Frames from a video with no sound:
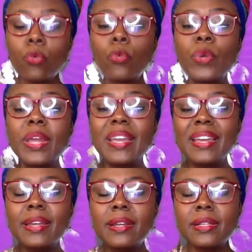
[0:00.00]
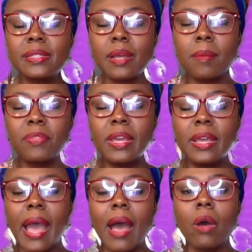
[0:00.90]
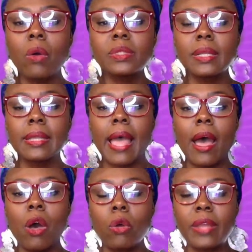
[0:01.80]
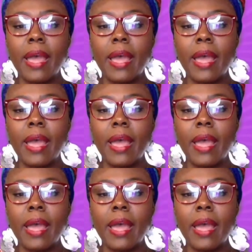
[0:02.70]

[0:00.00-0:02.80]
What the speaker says: Read something out loud